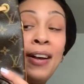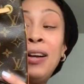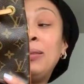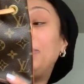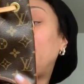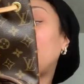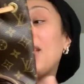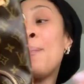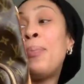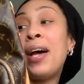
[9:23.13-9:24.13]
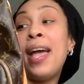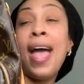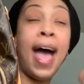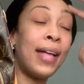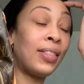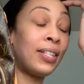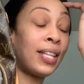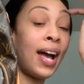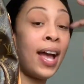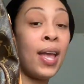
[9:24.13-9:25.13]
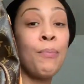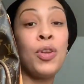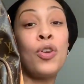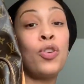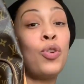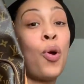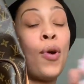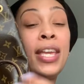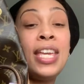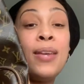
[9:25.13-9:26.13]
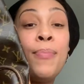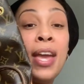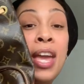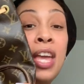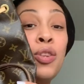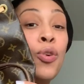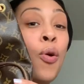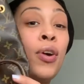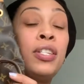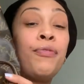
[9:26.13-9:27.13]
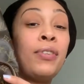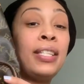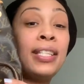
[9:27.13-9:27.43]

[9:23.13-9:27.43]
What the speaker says: But at the time, you know, you go on eBay, you go on different